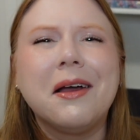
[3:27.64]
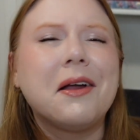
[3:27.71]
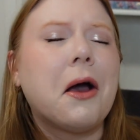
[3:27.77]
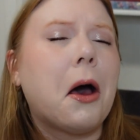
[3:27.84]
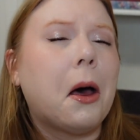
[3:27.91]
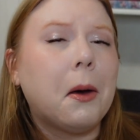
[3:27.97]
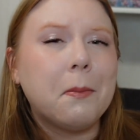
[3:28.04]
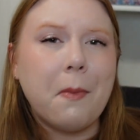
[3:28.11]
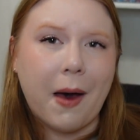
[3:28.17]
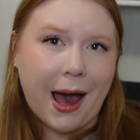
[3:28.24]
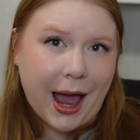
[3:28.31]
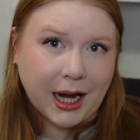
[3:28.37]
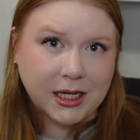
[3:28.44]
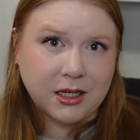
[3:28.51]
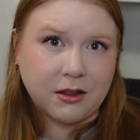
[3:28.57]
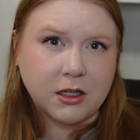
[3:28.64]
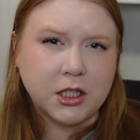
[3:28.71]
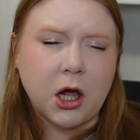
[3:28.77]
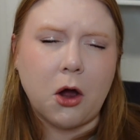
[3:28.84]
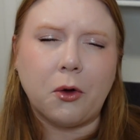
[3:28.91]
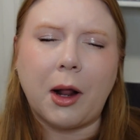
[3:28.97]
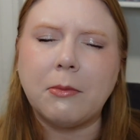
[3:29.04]
come back to the
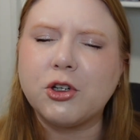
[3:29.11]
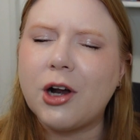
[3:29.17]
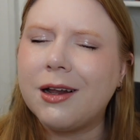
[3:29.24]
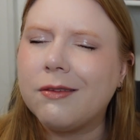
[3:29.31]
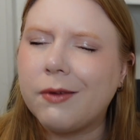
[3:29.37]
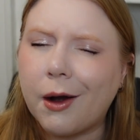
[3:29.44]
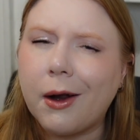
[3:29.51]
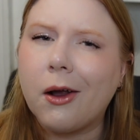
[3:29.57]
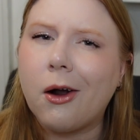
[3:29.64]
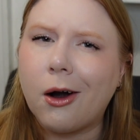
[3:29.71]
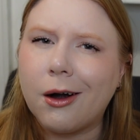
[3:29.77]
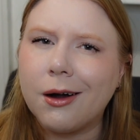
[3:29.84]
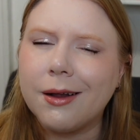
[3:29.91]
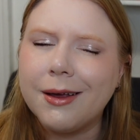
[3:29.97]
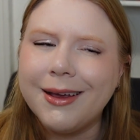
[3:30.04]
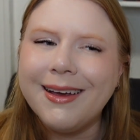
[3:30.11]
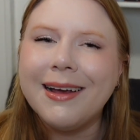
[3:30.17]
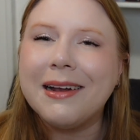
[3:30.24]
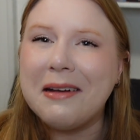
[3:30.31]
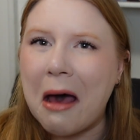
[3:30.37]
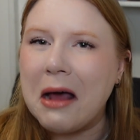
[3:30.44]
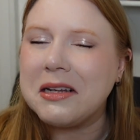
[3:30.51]
tone. I'm trying very hard
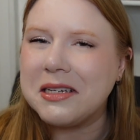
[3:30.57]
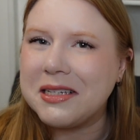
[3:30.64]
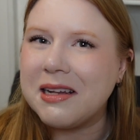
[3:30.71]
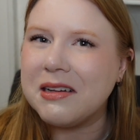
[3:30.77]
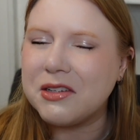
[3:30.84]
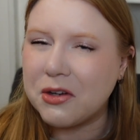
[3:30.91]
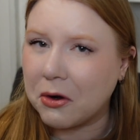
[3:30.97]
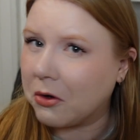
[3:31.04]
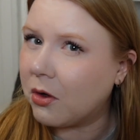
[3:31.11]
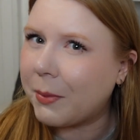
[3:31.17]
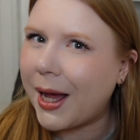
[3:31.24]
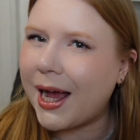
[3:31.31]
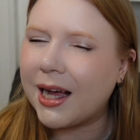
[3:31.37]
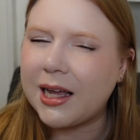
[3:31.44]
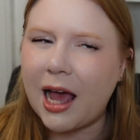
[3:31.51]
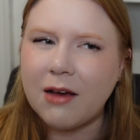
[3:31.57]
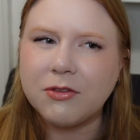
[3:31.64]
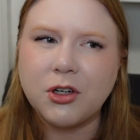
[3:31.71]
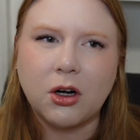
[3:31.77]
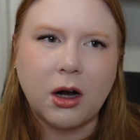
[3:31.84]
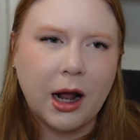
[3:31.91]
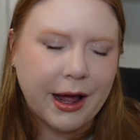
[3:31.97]
not to say circle back
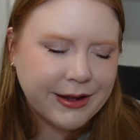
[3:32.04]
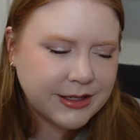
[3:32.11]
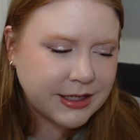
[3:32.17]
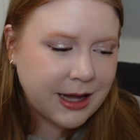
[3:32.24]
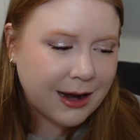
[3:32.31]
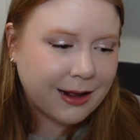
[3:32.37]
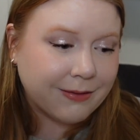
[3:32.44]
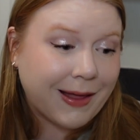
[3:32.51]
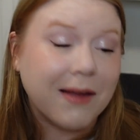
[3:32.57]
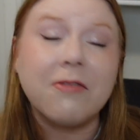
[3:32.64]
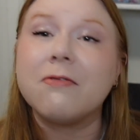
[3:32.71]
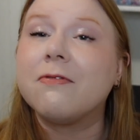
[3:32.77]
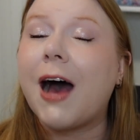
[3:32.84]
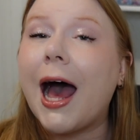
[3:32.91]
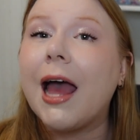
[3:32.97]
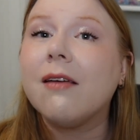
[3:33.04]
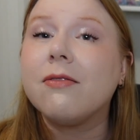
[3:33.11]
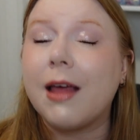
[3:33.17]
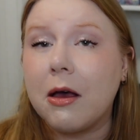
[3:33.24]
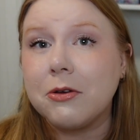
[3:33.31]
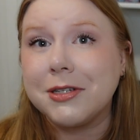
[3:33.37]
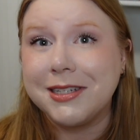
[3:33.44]
after I said it like
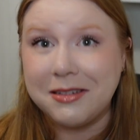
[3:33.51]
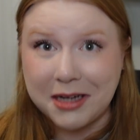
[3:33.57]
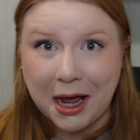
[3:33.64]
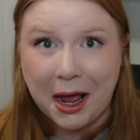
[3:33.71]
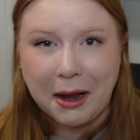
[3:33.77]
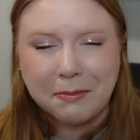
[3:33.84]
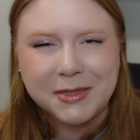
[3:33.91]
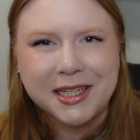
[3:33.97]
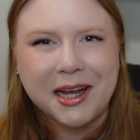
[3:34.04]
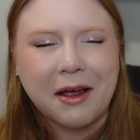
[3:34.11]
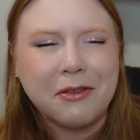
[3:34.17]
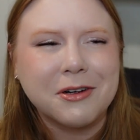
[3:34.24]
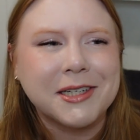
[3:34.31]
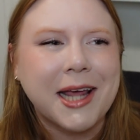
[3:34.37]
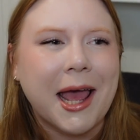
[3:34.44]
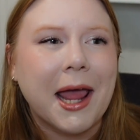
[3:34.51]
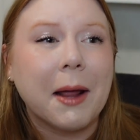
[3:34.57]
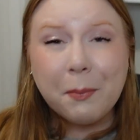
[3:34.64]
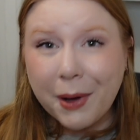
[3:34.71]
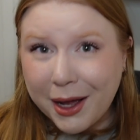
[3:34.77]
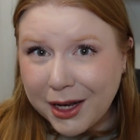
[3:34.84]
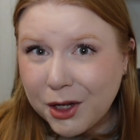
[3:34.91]
5,000 times the other day.
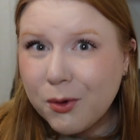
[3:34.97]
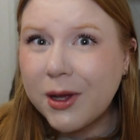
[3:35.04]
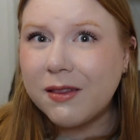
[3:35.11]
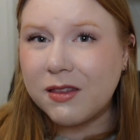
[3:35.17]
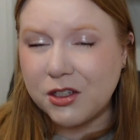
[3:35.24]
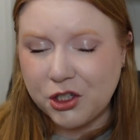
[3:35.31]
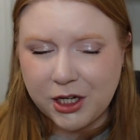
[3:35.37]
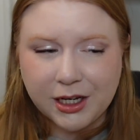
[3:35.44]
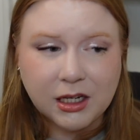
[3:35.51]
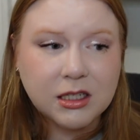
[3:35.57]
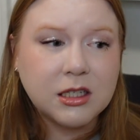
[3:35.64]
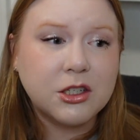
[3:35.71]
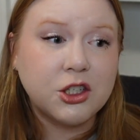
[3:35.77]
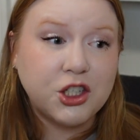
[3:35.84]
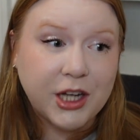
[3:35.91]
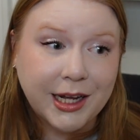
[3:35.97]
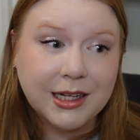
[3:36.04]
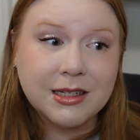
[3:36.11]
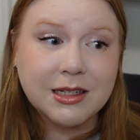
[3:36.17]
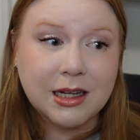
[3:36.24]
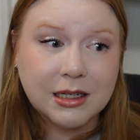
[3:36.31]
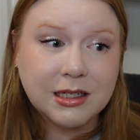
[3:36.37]
But you get the gist.
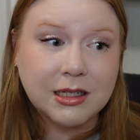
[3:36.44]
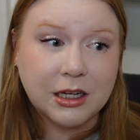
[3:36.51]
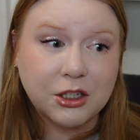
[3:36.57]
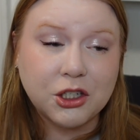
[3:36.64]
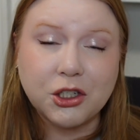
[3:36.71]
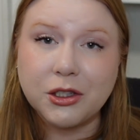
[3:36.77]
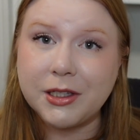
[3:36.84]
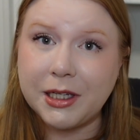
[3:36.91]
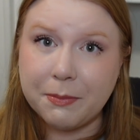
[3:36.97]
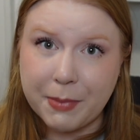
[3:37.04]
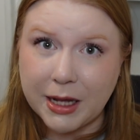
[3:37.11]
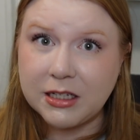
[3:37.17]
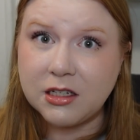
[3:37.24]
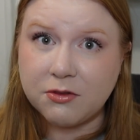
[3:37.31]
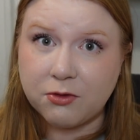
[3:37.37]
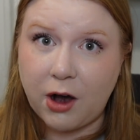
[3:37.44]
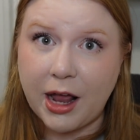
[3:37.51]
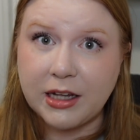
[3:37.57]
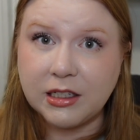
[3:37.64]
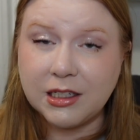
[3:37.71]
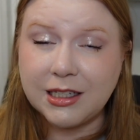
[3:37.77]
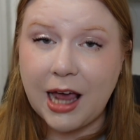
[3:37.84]
Jane's essentially best
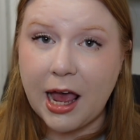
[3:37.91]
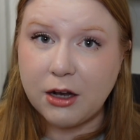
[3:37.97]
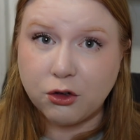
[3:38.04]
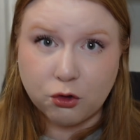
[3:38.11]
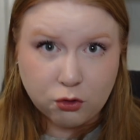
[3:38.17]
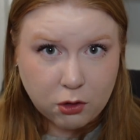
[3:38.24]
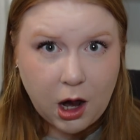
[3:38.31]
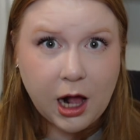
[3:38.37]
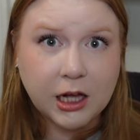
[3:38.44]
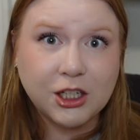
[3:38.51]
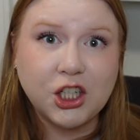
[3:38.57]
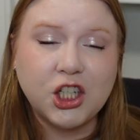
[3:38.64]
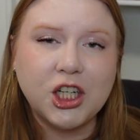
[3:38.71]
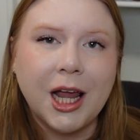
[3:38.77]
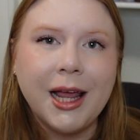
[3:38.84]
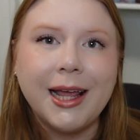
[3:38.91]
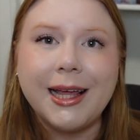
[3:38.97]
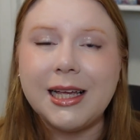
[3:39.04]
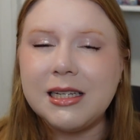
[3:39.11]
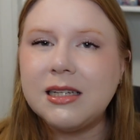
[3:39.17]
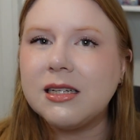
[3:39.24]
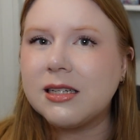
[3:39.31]
friend and crush
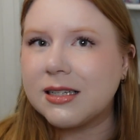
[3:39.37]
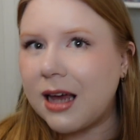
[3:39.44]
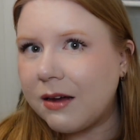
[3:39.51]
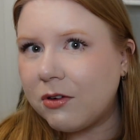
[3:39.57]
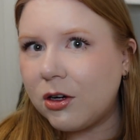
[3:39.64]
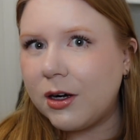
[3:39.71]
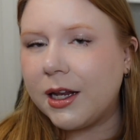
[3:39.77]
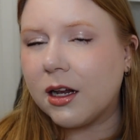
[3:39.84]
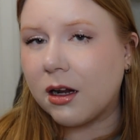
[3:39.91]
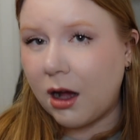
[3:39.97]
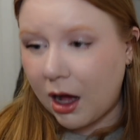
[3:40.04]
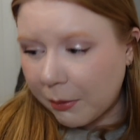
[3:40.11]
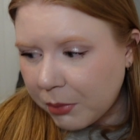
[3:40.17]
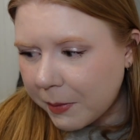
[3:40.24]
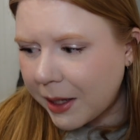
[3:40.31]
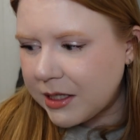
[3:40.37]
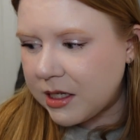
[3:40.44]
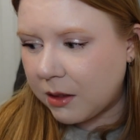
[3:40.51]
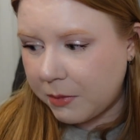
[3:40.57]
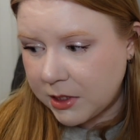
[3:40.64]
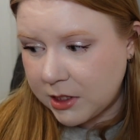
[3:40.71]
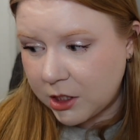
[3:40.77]
is discovered in a
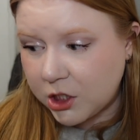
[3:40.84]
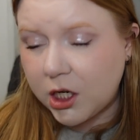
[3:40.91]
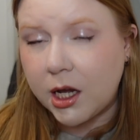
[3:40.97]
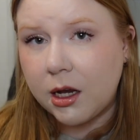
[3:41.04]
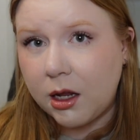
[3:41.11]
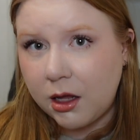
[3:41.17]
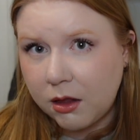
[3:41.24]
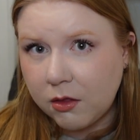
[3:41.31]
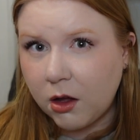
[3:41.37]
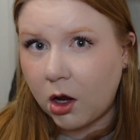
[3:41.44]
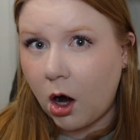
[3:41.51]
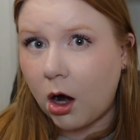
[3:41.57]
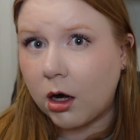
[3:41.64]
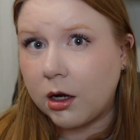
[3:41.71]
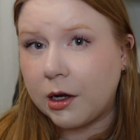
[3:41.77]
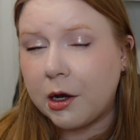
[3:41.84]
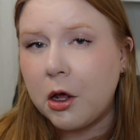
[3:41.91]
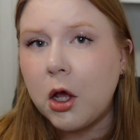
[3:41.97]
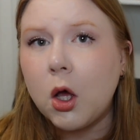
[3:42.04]
compromising position in the garden